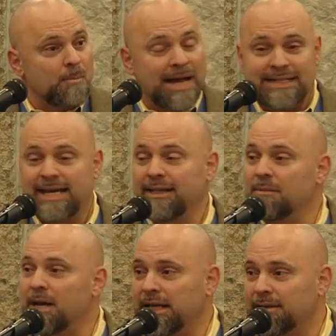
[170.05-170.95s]
by taking
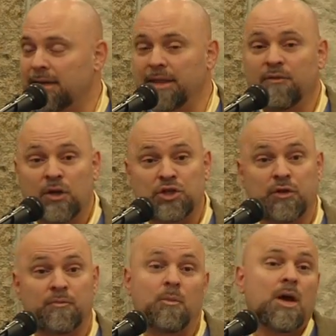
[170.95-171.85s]
the money on the
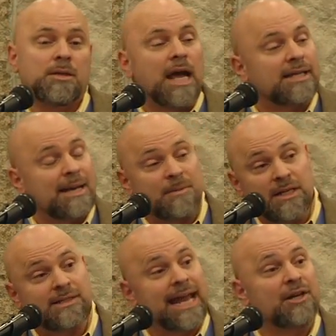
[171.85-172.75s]
virtue of
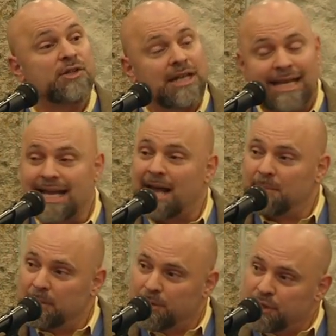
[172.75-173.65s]
accepting standards that had
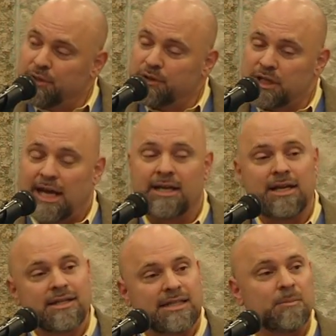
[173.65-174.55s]
not been produced
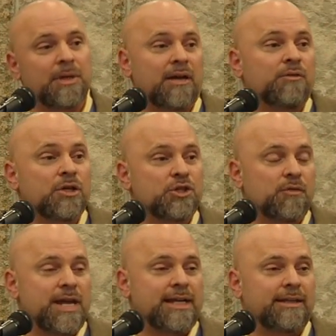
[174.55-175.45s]
yet simply on virtue
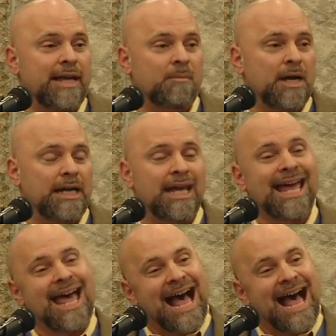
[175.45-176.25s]
of taking that money.